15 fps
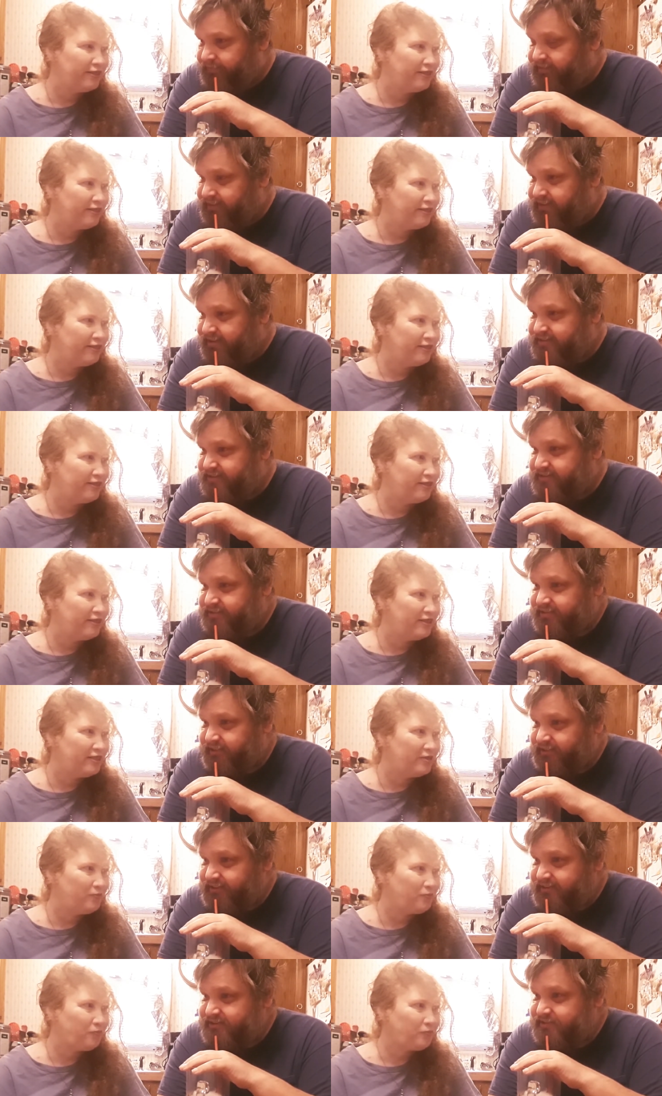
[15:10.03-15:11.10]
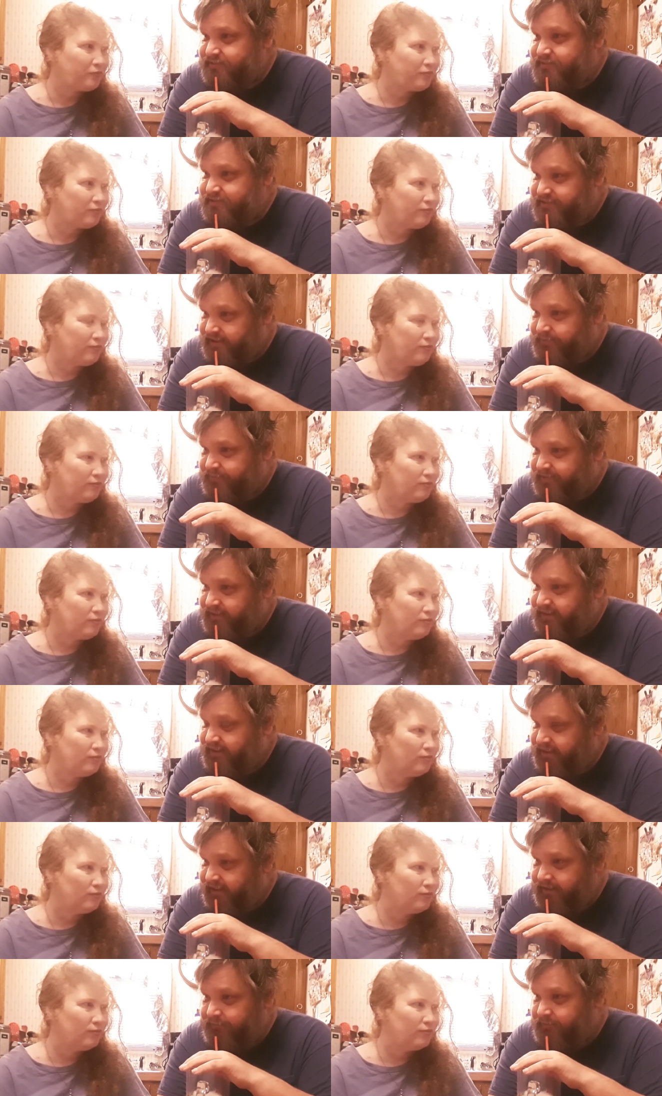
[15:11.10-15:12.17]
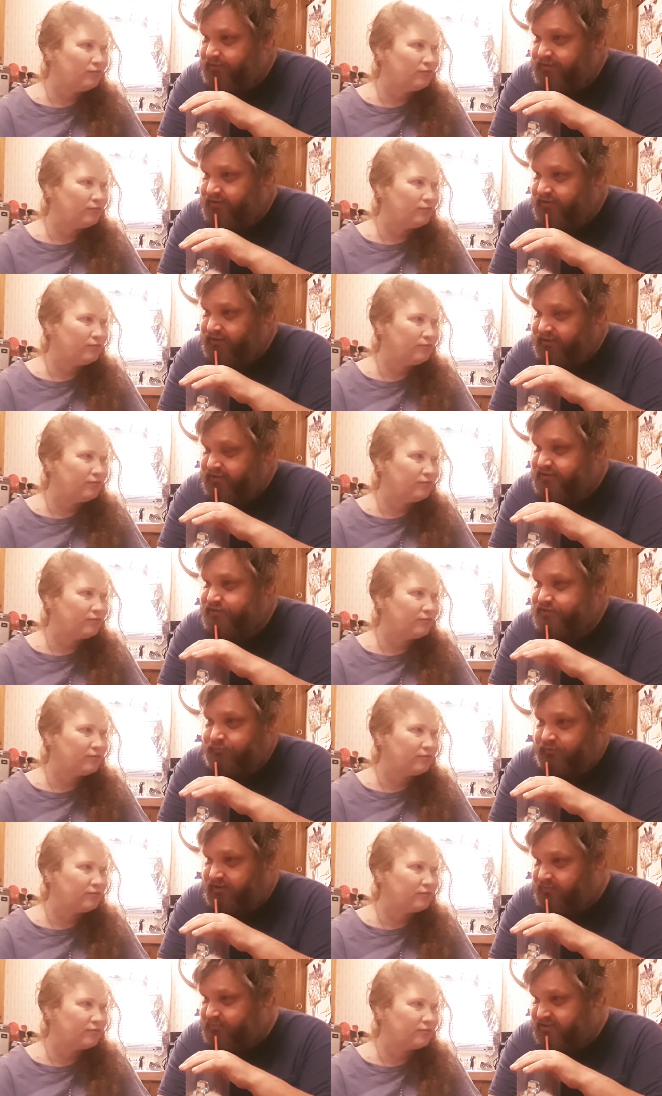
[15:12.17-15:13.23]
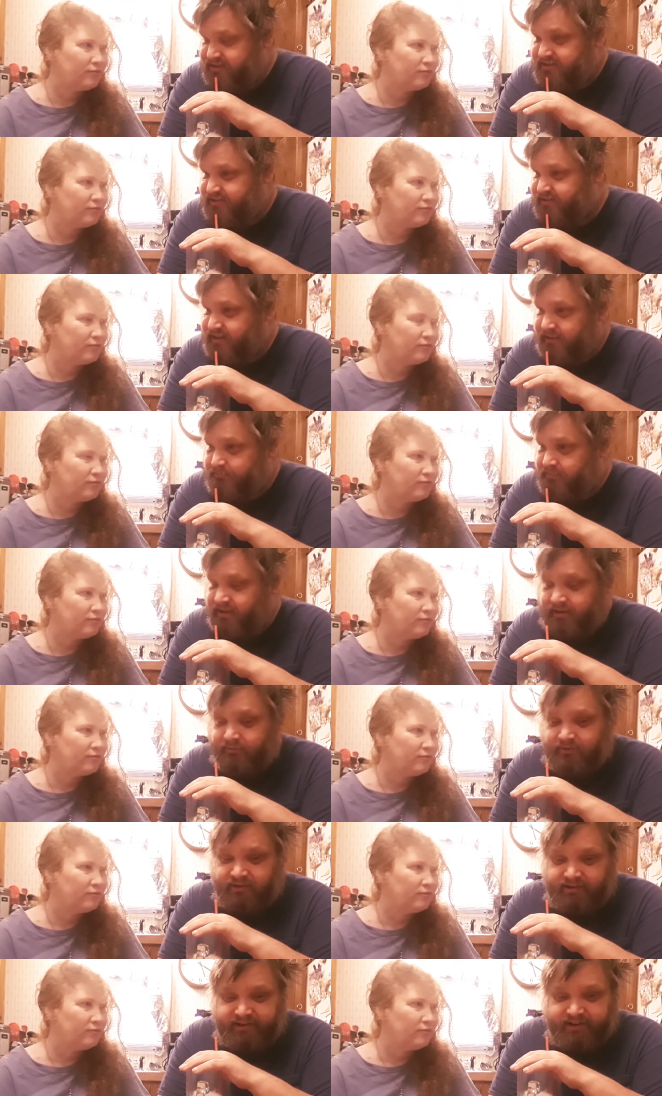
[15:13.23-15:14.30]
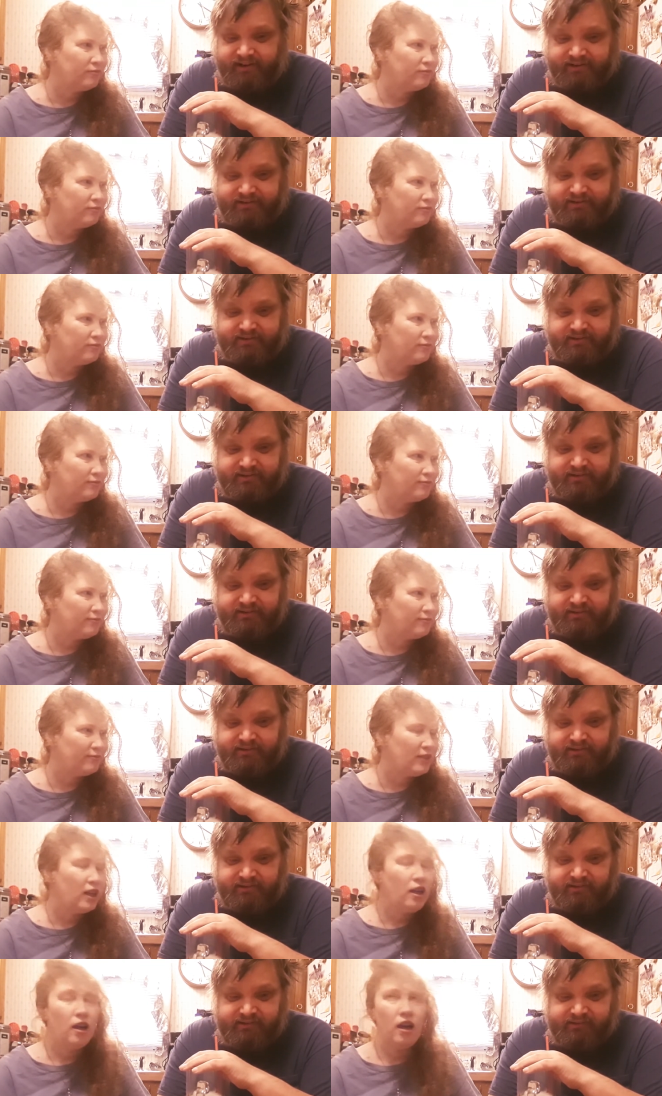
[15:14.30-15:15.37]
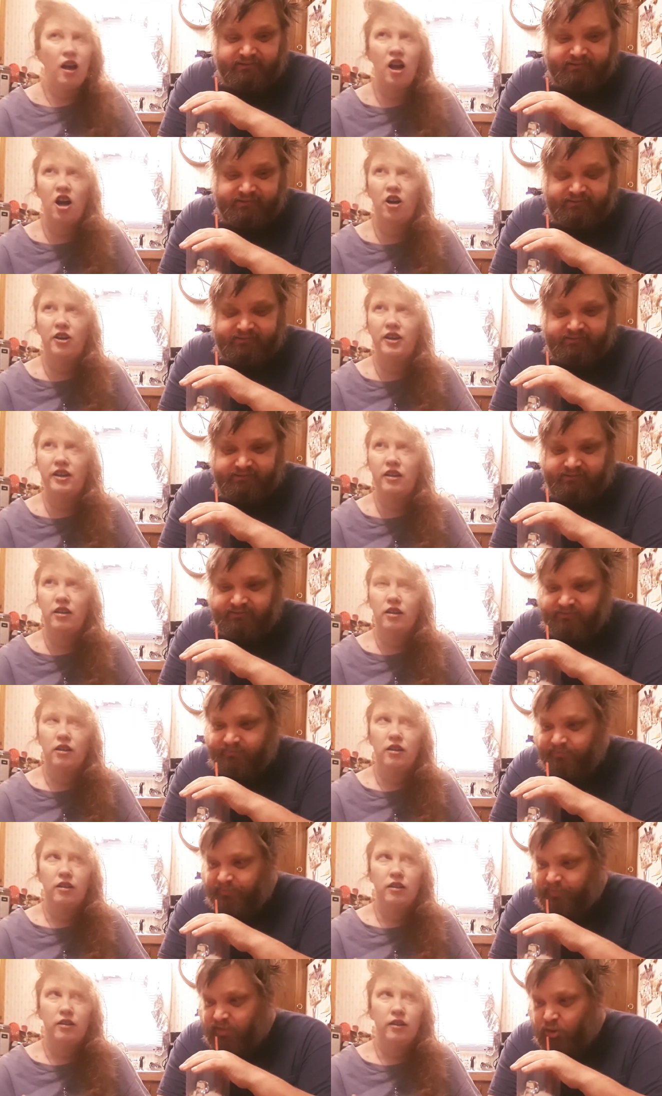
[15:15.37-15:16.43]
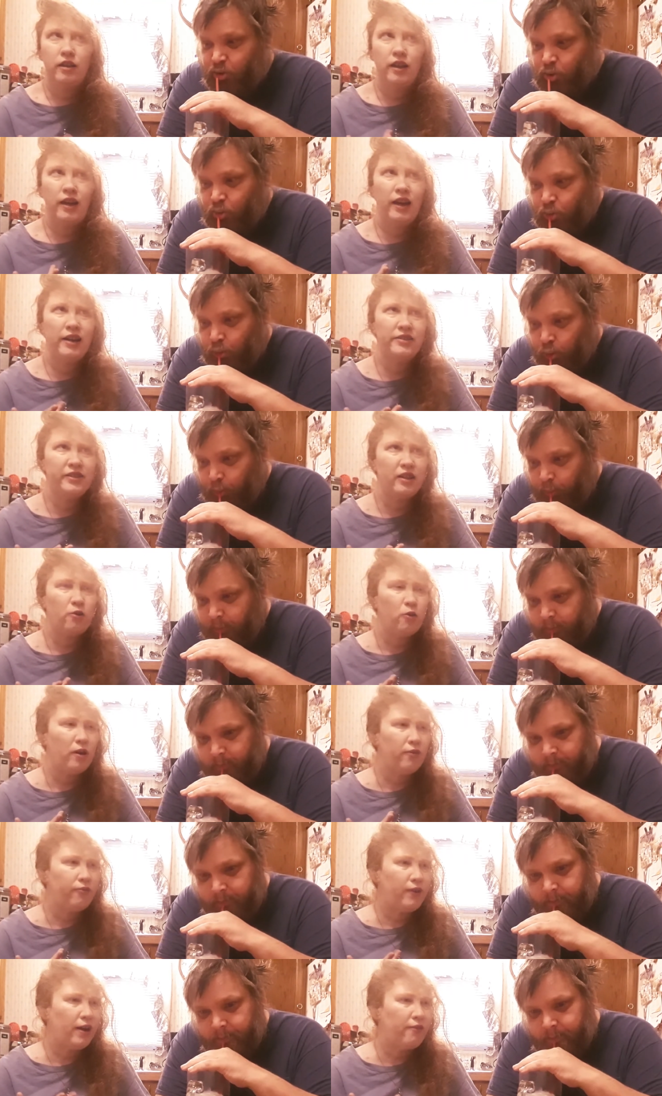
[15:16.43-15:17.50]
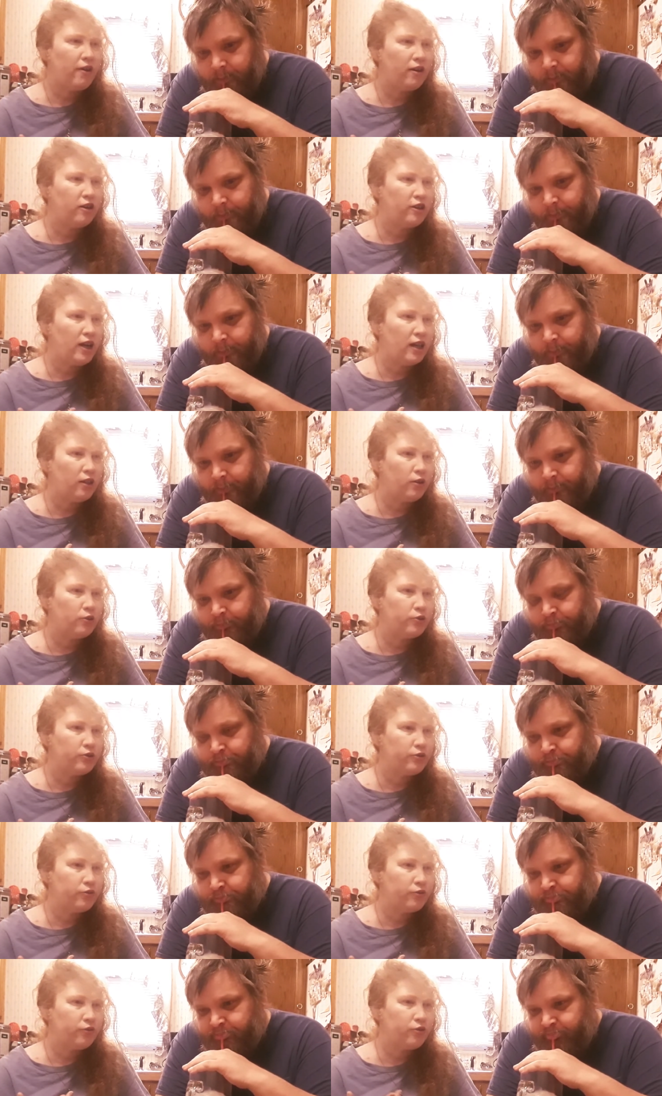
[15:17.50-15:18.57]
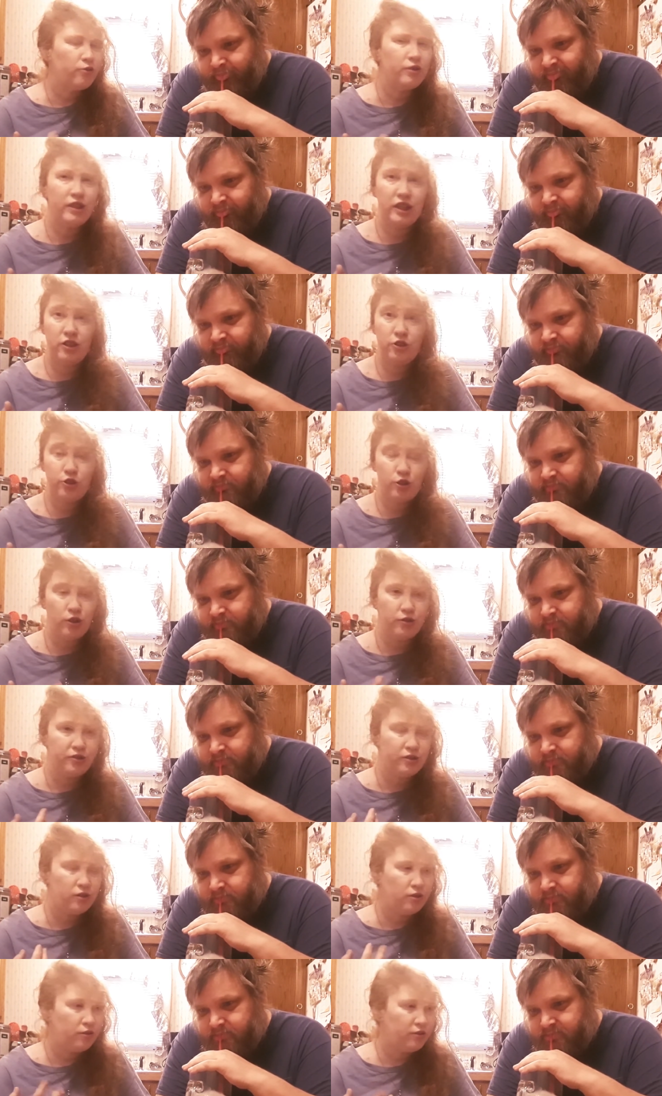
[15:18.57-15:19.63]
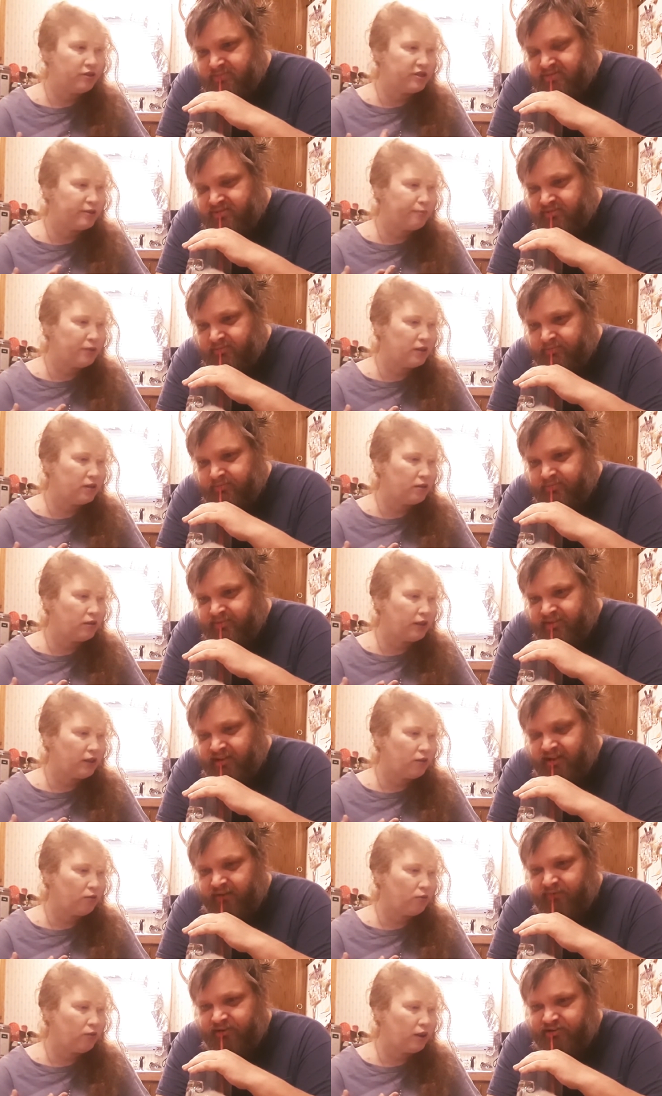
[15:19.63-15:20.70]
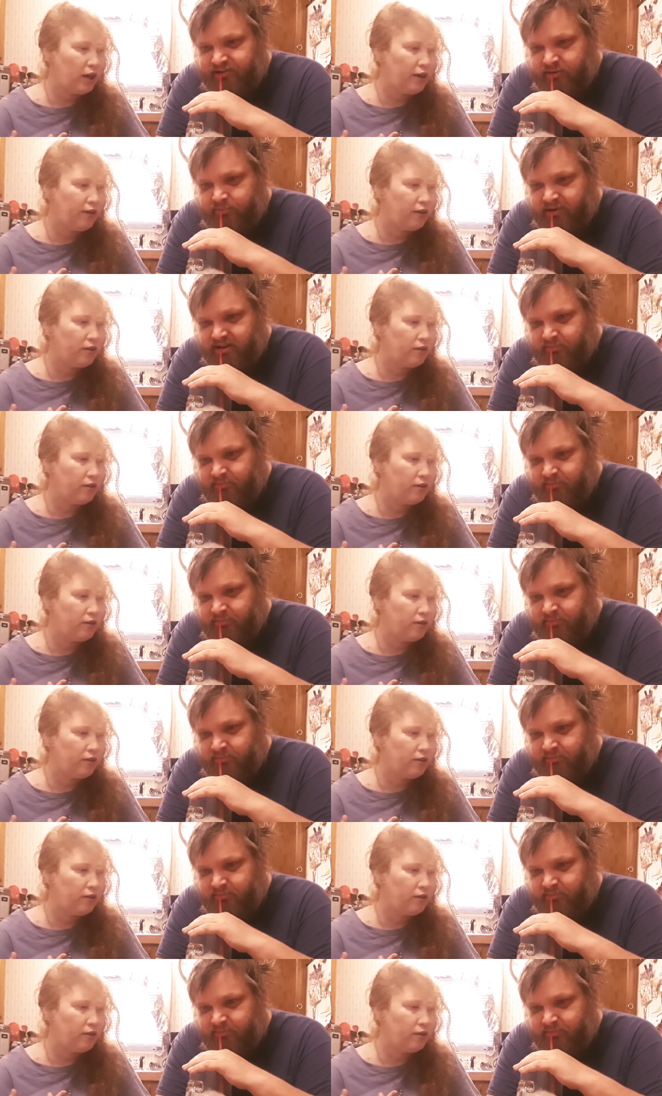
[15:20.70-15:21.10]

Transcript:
Speaker 1: Because the list of stuff they give you to list from isn't that big of a list.
Speaker 2: Oh, he has like what five hundred dollars through the insurance to spend like
Speaker 1: every so many